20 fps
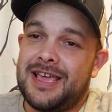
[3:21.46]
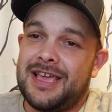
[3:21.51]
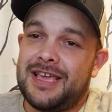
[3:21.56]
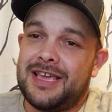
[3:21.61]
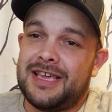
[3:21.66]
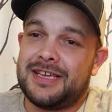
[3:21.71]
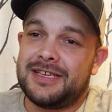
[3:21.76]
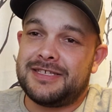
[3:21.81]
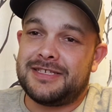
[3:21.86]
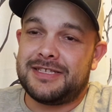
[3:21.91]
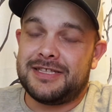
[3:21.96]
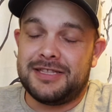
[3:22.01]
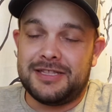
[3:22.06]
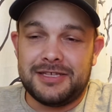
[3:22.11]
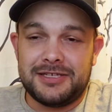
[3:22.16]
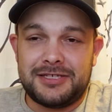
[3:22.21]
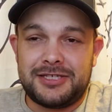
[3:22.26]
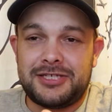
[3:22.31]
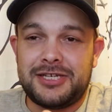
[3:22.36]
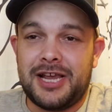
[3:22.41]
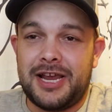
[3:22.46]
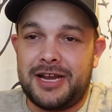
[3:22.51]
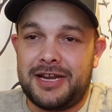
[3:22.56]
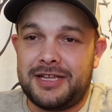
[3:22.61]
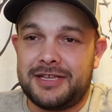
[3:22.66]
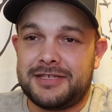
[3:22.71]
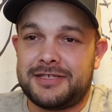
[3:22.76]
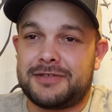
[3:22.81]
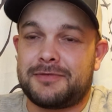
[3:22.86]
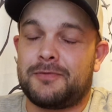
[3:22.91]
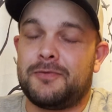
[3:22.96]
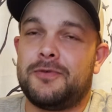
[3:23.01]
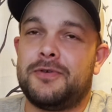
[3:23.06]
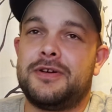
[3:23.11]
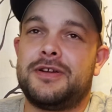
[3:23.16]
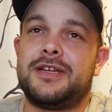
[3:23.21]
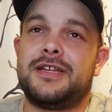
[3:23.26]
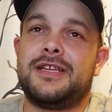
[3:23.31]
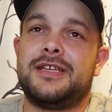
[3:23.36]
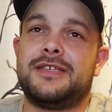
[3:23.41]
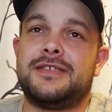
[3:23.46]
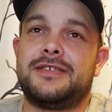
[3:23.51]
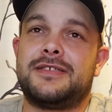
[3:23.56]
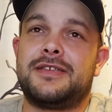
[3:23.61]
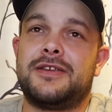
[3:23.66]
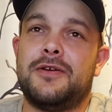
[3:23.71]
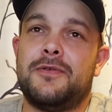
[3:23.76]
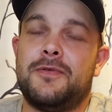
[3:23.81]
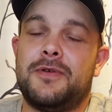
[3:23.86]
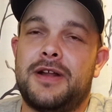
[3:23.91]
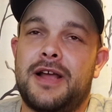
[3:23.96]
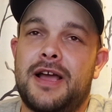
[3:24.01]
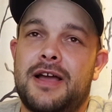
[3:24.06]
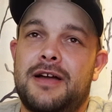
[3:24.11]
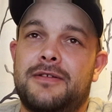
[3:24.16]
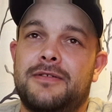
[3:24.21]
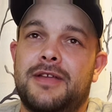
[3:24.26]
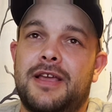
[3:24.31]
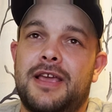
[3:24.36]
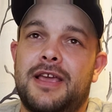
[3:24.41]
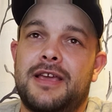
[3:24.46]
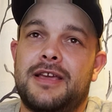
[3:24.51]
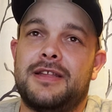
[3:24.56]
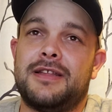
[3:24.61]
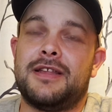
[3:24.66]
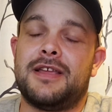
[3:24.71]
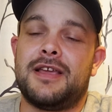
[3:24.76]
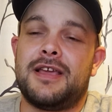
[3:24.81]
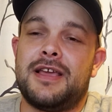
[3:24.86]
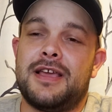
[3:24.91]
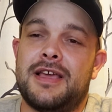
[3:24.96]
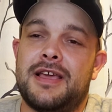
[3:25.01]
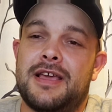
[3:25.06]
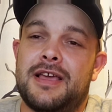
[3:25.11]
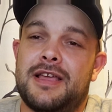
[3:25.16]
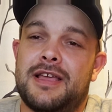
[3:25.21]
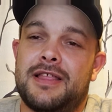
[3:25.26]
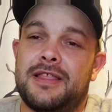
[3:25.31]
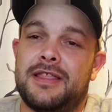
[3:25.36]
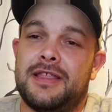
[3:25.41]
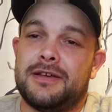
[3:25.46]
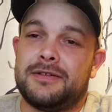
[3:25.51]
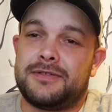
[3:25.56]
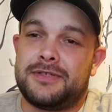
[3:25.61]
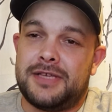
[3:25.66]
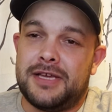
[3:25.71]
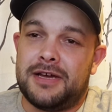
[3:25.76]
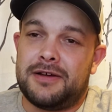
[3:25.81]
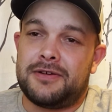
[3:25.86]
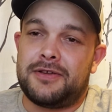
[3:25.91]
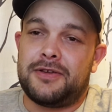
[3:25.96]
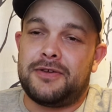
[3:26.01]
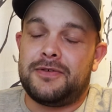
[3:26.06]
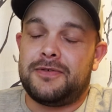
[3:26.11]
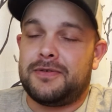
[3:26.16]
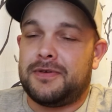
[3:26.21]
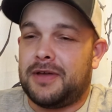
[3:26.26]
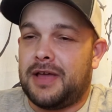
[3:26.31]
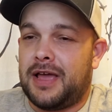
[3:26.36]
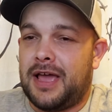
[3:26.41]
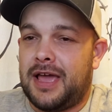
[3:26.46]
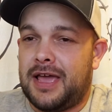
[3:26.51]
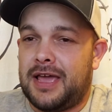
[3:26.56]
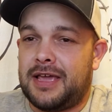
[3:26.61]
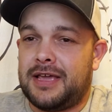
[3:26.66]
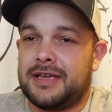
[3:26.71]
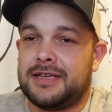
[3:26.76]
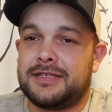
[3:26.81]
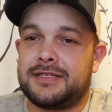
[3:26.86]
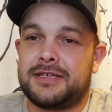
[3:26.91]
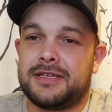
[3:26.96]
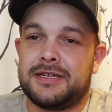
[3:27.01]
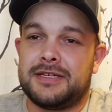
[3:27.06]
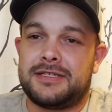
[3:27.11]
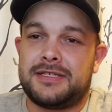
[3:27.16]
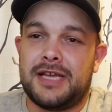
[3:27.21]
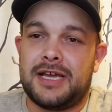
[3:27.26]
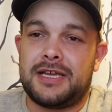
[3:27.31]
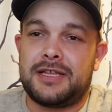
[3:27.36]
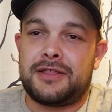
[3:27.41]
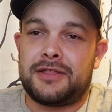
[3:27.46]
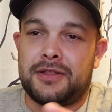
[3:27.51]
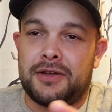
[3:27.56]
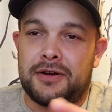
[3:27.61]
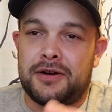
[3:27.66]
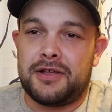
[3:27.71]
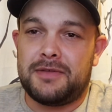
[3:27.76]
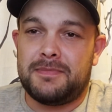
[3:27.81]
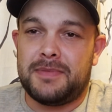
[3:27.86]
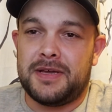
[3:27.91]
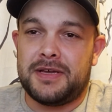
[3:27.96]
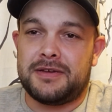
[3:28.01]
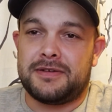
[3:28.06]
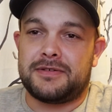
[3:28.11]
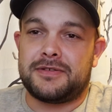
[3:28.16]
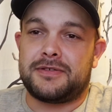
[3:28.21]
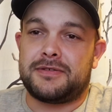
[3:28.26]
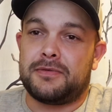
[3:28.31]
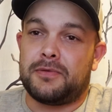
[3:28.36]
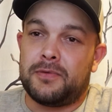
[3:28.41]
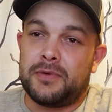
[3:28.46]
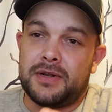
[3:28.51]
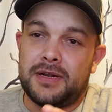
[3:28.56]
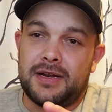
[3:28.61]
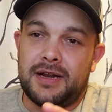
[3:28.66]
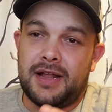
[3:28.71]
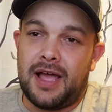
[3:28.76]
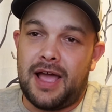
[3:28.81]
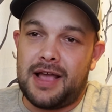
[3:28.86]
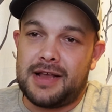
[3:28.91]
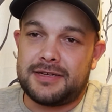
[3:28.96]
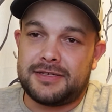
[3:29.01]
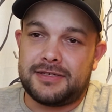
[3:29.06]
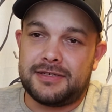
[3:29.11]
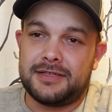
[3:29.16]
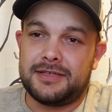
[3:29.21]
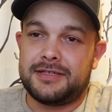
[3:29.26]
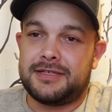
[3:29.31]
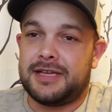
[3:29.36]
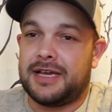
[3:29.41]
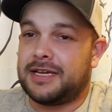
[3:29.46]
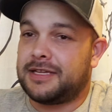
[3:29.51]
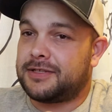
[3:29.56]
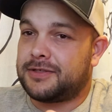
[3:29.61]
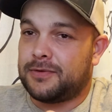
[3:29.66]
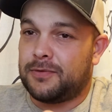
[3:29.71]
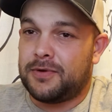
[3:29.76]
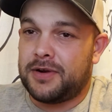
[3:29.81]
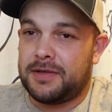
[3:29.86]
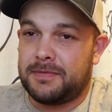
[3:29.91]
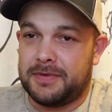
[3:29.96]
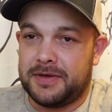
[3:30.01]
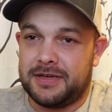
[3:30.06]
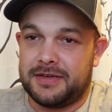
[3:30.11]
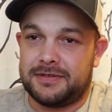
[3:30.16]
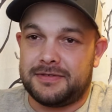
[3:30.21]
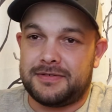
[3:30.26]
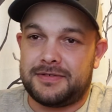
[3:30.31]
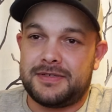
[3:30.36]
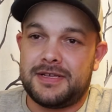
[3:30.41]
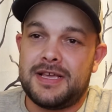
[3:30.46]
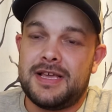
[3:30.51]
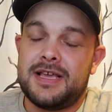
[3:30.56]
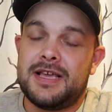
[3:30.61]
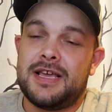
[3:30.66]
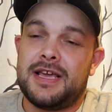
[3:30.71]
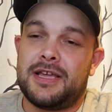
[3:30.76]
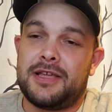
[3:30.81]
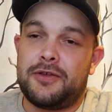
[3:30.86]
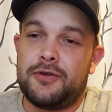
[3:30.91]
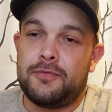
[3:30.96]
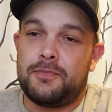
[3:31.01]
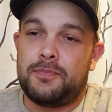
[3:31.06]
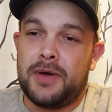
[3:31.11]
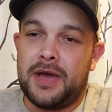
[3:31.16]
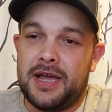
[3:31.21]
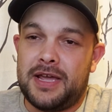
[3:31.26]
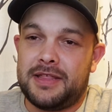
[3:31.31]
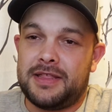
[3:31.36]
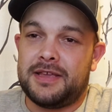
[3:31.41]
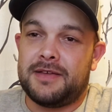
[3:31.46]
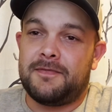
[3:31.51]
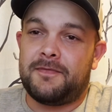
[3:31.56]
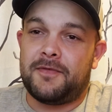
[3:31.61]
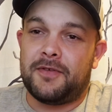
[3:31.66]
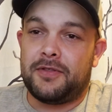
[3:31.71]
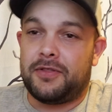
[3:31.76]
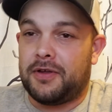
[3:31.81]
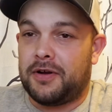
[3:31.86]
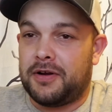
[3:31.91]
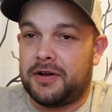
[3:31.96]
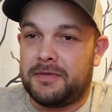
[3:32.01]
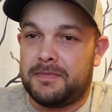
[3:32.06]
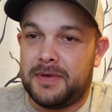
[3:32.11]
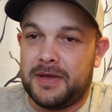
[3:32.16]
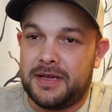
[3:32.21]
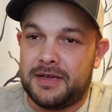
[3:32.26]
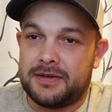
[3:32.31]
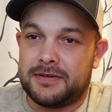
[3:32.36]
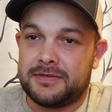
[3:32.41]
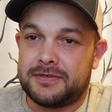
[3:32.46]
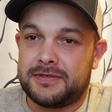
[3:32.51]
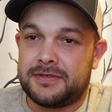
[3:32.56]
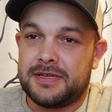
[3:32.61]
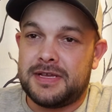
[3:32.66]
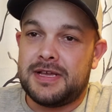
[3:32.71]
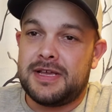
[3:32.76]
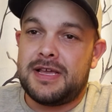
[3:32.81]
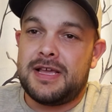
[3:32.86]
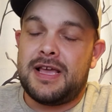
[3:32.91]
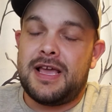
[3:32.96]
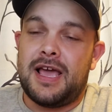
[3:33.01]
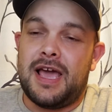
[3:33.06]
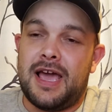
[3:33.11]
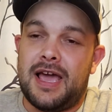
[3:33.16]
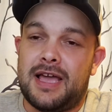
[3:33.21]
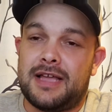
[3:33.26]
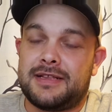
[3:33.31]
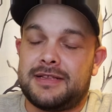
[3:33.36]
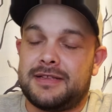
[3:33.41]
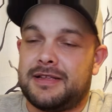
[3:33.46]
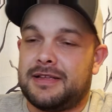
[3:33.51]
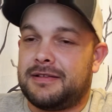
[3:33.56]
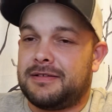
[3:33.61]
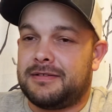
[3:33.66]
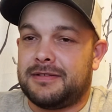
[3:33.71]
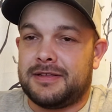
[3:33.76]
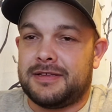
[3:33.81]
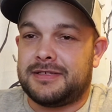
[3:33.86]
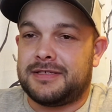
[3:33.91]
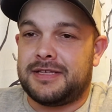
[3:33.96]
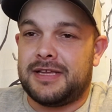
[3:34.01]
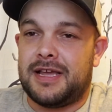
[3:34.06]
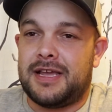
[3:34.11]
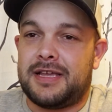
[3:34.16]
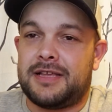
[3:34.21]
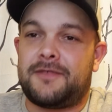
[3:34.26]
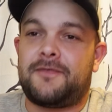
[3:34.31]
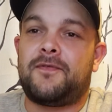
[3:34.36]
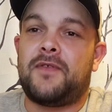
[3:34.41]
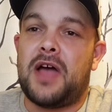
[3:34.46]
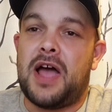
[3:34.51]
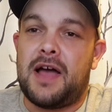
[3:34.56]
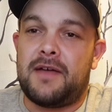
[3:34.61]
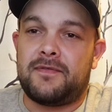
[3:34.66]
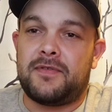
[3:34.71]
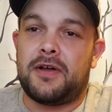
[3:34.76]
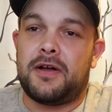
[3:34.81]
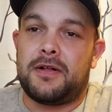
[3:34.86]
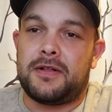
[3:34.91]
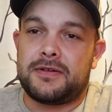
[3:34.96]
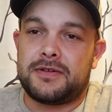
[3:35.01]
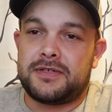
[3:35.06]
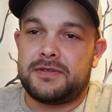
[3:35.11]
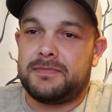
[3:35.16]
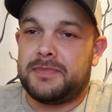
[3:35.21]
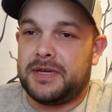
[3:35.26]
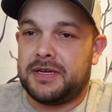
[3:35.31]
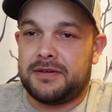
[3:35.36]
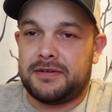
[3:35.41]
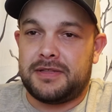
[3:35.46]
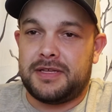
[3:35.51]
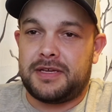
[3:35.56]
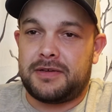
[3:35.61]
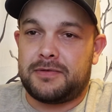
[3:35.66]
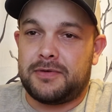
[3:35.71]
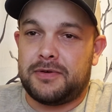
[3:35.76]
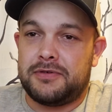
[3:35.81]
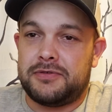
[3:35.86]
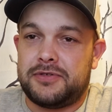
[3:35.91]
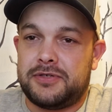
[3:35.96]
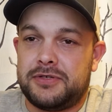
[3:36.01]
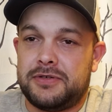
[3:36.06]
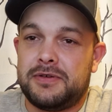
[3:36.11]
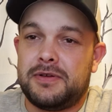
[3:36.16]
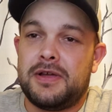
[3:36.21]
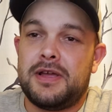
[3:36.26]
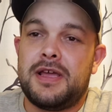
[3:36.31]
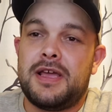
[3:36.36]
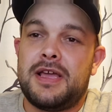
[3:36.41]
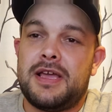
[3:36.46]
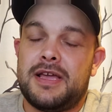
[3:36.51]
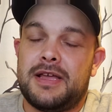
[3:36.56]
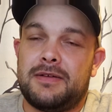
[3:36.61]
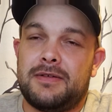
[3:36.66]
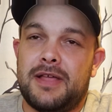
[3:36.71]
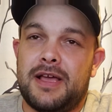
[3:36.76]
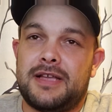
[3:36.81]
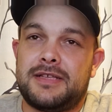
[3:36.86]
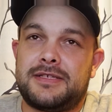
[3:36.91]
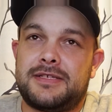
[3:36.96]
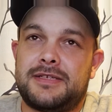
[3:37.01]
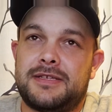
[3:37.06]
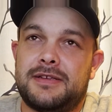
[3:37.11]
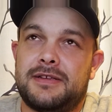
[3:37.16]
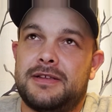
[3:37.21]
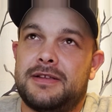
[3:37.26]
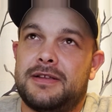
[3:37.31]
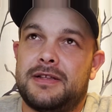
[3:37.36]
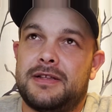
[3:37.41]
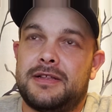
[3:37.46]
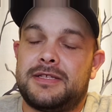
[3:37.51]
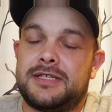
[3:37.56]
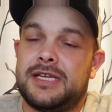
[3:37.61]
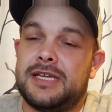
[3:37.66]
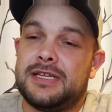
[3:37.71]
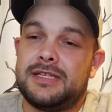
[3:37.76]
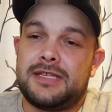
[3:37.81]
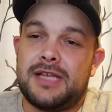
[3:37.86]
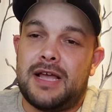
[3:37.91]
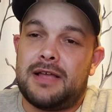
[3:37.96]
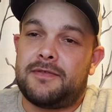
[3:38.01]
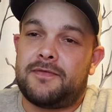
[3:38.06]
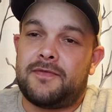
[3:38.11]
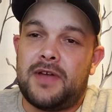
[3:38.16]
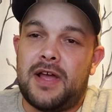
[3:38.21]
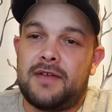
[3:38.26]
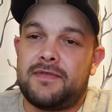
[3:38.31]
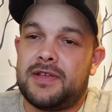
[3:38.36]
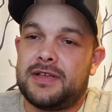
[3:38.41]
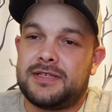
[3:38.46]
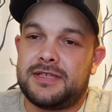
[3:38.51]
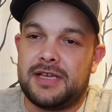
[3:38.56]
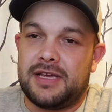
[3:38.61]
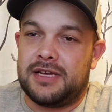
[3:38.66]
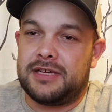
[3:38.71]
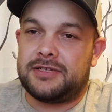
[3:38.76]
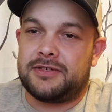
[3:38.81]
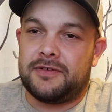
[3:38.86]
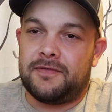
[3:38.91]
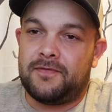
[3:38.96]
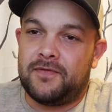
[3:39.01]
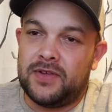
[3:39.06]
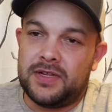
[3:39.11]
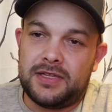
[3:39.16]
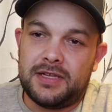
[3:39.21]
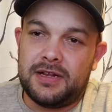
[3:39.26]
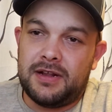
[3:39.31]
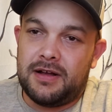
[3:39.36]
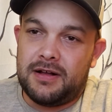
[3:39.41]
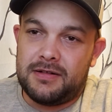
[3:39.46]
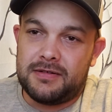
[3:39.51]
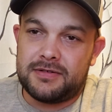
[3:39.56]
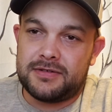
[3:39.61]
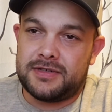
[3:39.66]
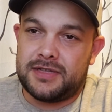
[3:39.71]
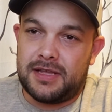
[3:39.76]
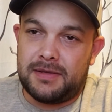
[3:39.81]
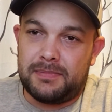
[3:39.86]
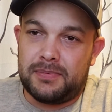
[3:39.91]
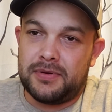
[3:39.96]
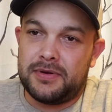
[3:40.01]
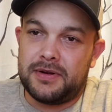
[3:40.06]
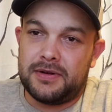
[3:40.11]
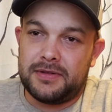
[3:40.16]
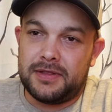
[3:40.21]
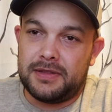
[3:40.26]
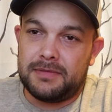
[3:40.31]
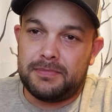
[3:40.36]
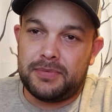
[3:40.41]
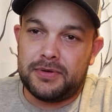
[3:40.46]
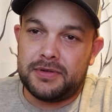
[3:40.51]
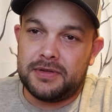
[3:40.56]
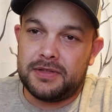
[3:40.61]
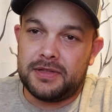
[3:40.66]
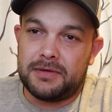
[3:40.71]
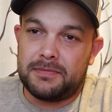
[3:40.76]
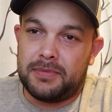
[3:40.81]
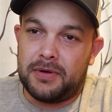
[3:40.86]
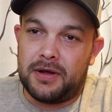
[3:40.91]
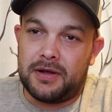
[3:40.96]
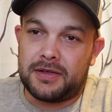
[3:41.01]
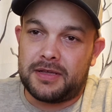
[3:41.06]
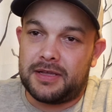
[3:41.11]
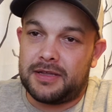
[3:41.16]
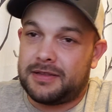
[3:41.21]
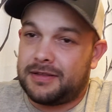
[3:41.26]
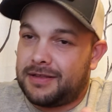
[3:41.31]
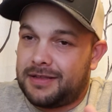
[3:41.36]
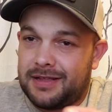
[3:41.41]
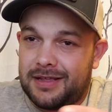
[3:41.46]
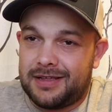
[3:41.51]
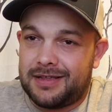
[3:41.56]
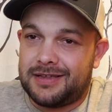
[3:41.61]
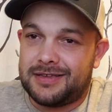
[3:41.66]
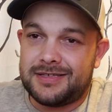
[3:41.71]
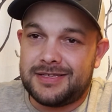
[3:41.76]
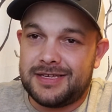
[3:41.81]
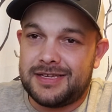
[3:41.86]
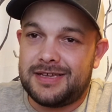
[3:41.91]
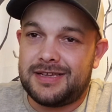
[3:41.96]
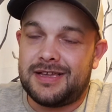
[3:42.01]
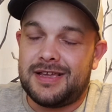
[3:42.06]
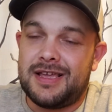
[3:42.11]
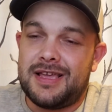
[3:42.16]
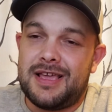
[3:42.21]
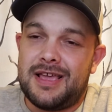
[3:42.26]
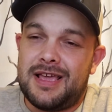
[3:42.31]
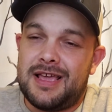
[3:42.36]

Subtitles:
is the shadiest one, is going out and they'll tell you, hey, it's going to take 30 bales when it actually take 20 bales. You pay them for 30 bales at, let's say it's $5 a bale they quote you, and that's 10 times 5, that's the extra $50 they put in their pocket. You see?